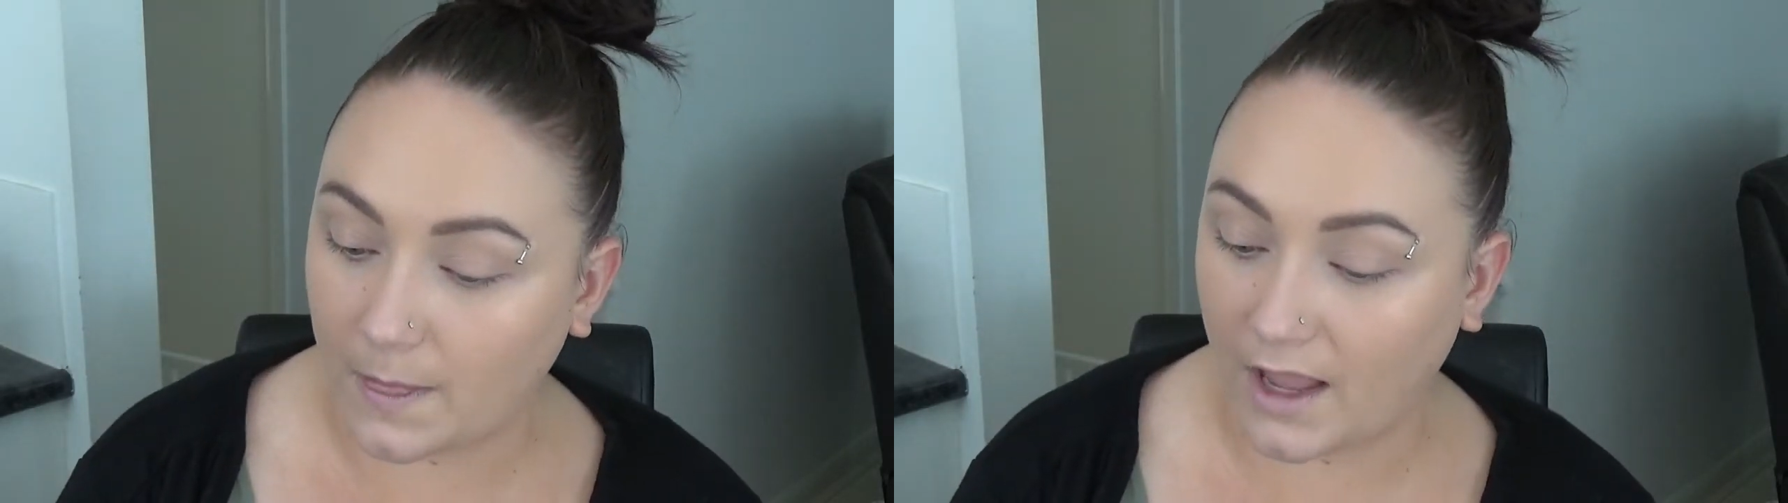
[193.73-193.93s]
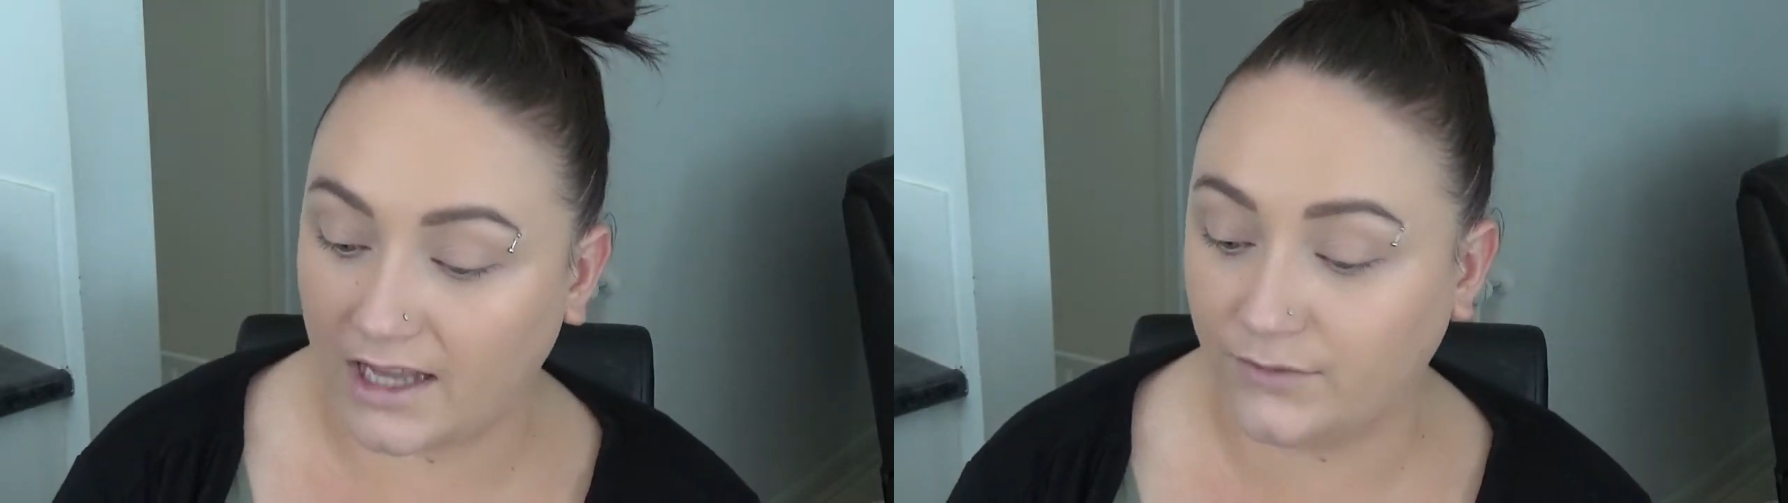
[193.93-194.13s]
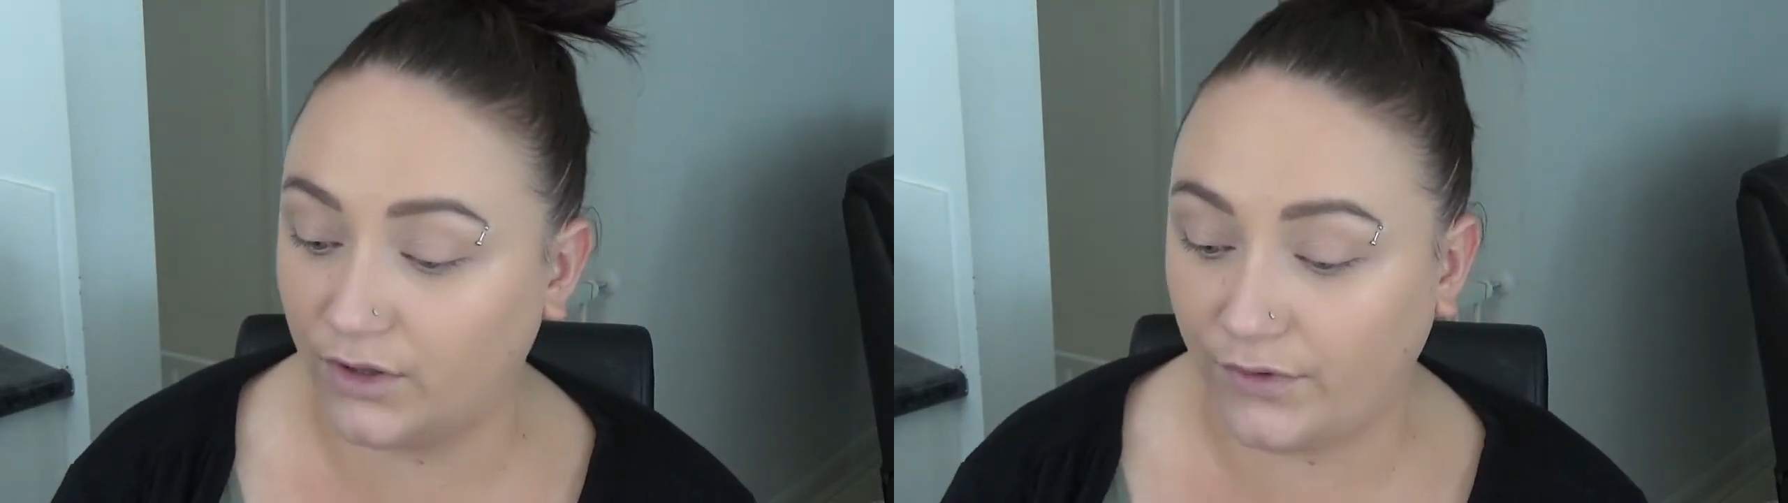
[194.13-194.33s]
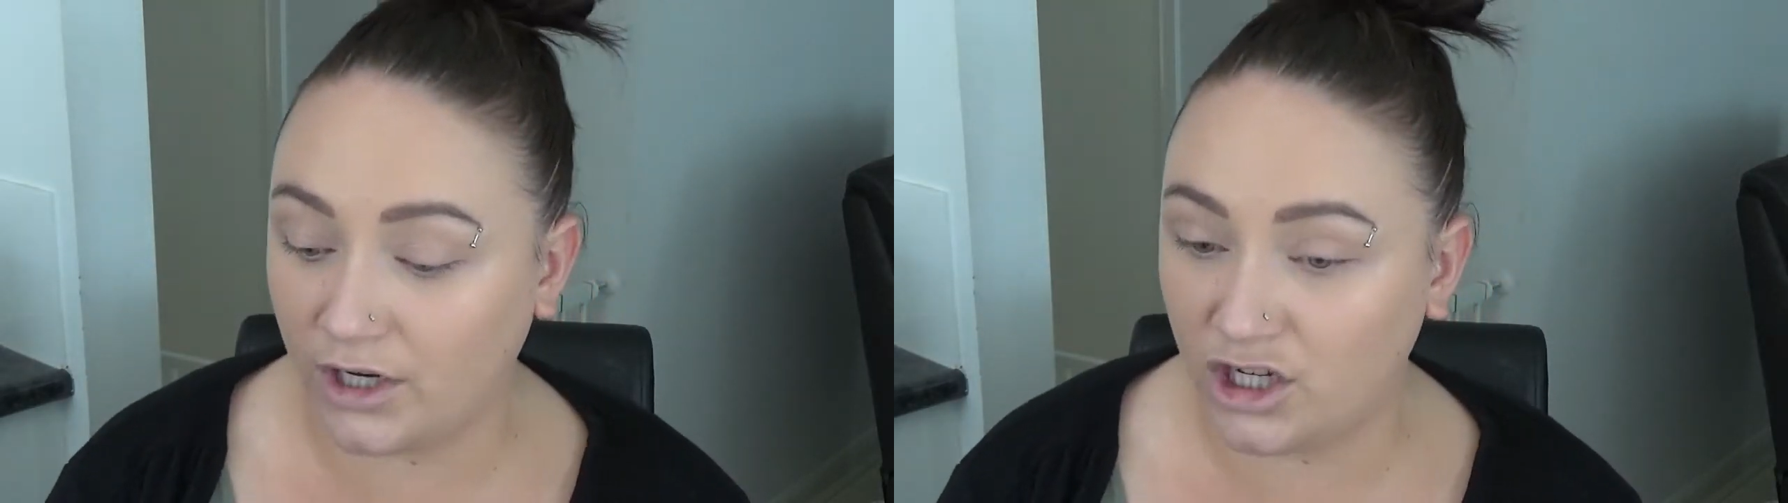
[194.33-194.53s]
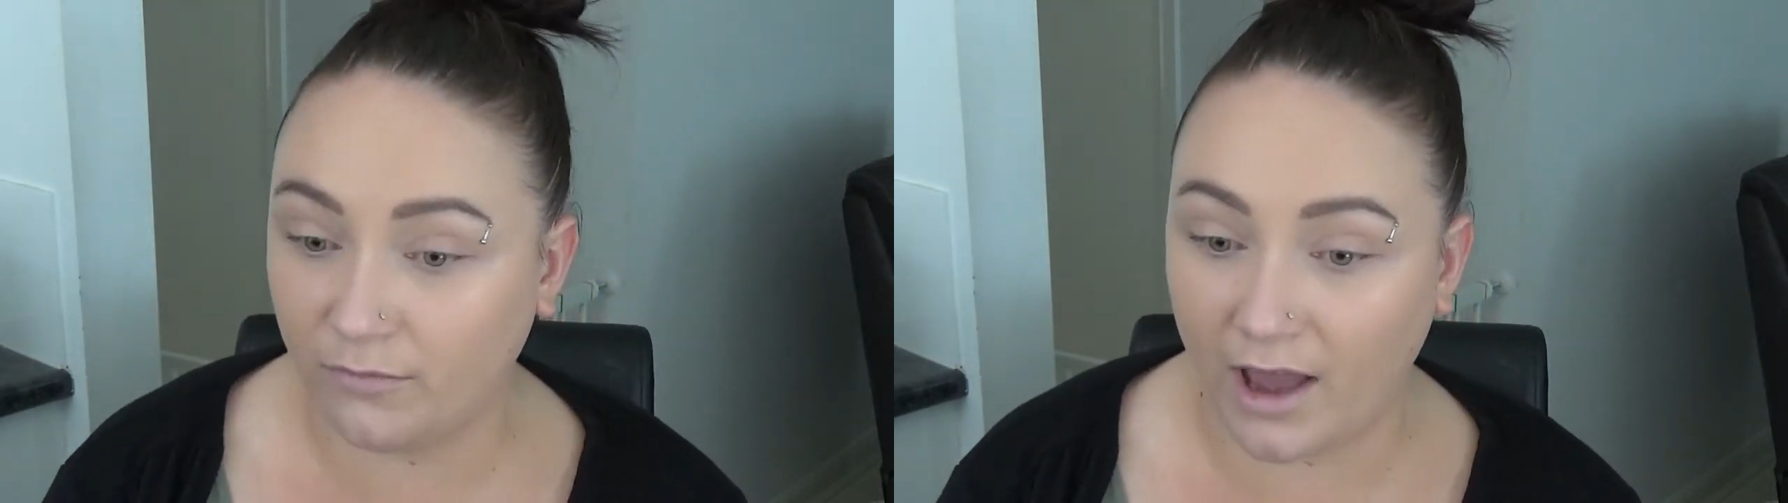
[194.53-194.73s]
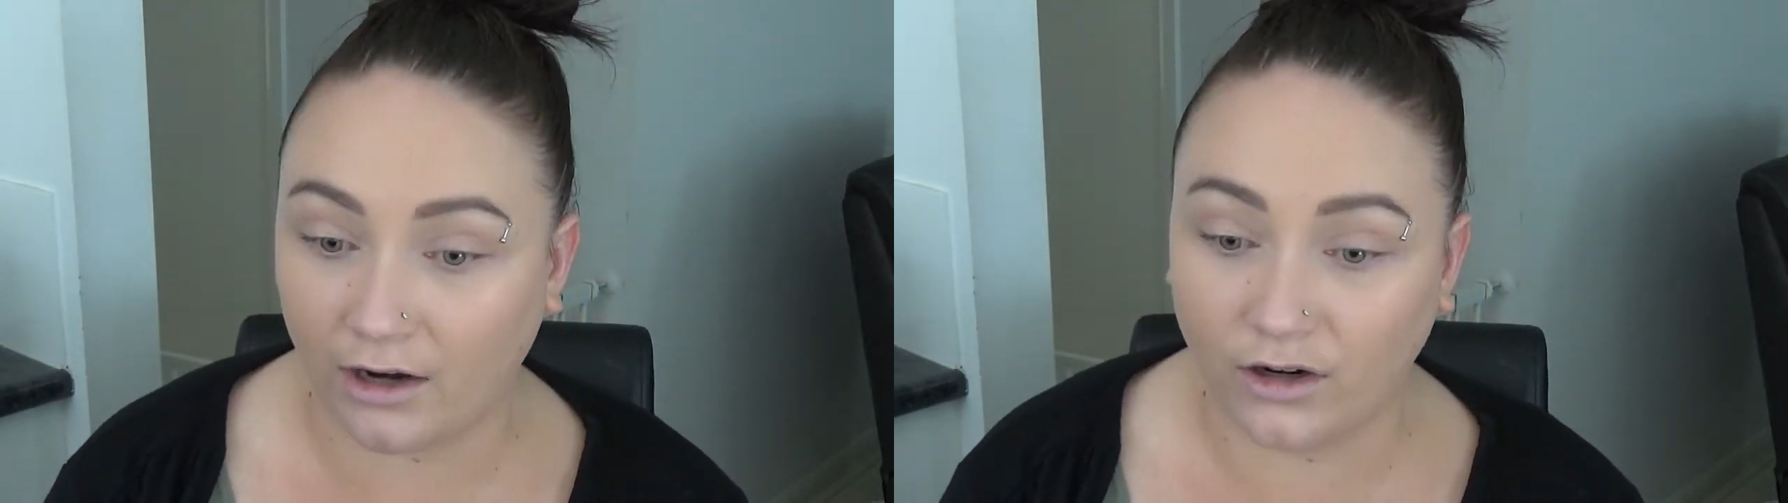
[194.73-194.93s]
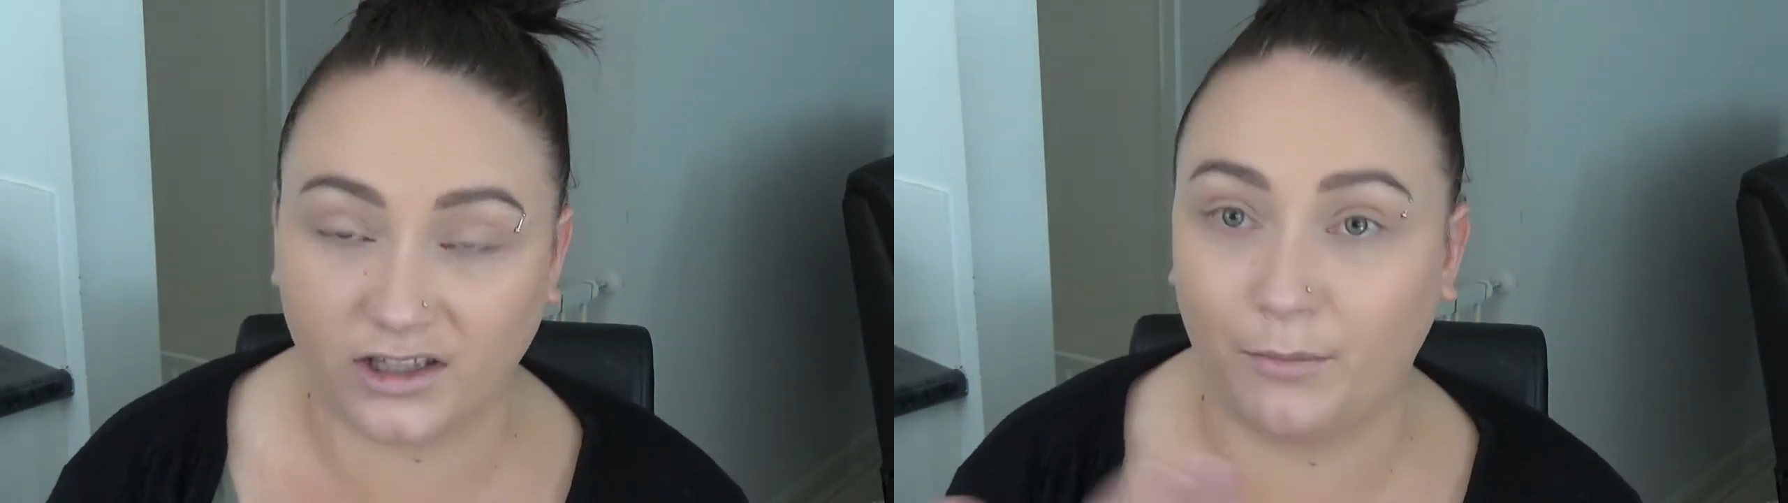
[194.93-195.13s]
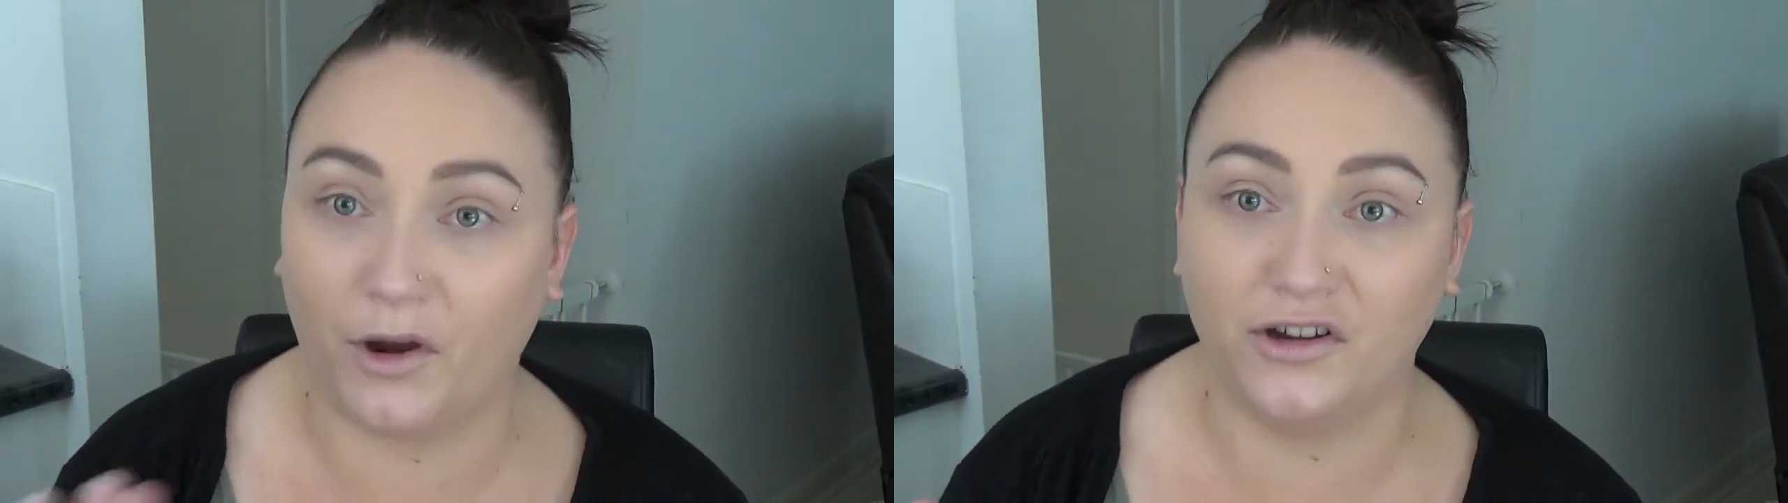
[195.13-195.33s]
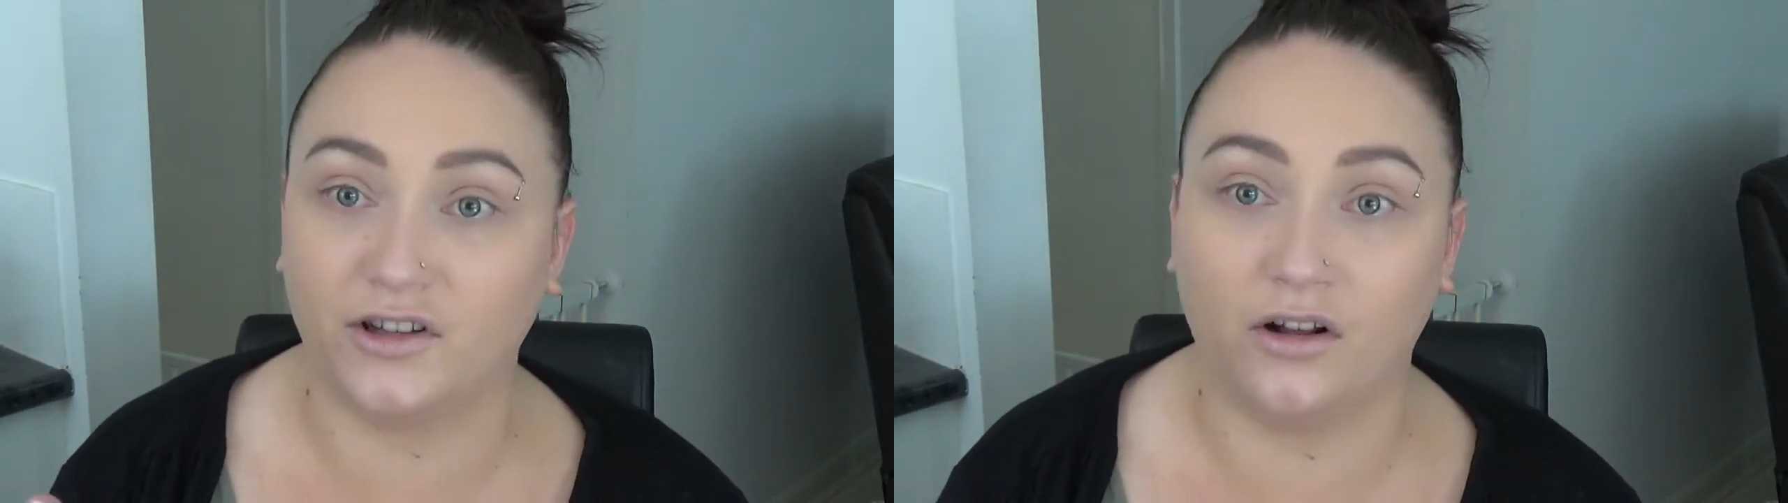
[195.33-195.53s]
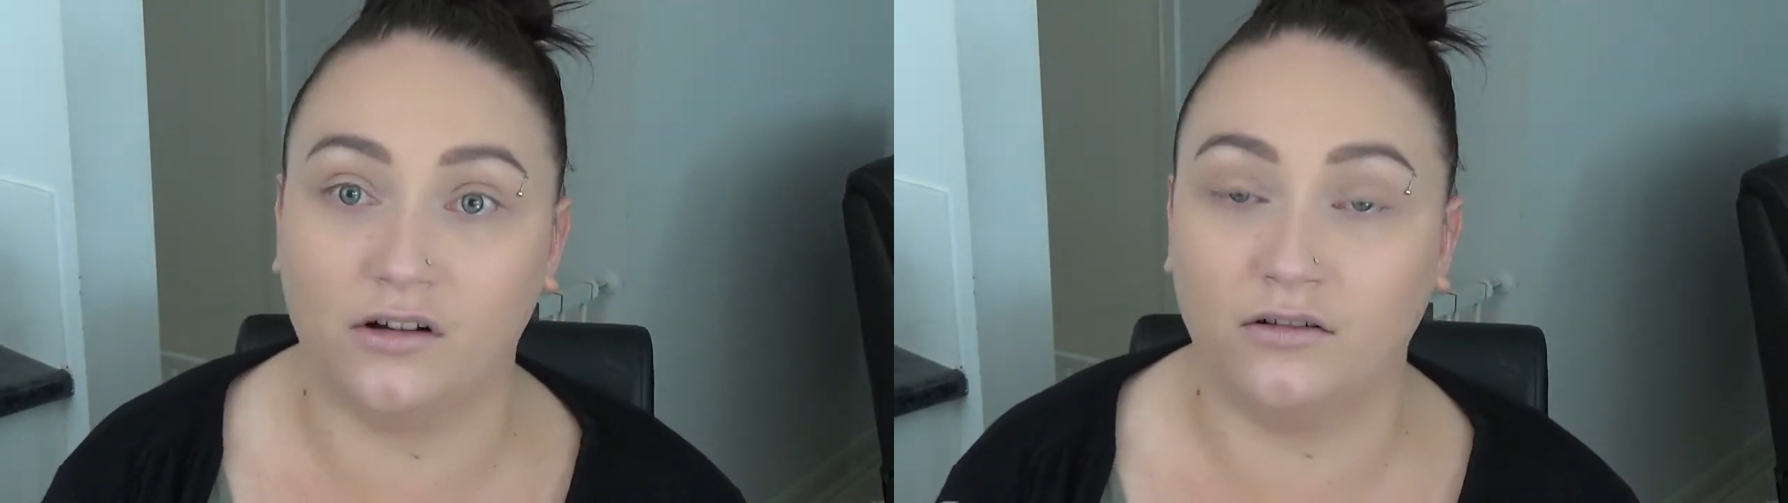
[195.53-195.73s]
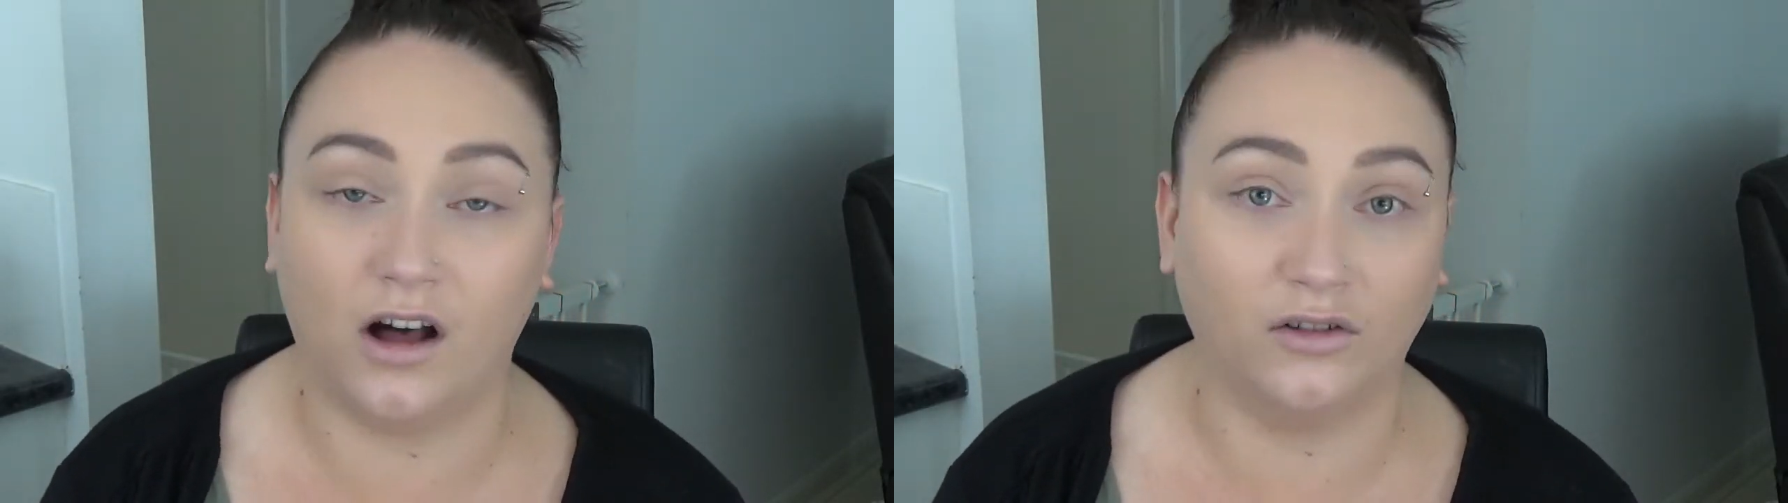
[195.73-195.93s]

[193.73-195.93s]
As for the finishing powder, I suppose I'll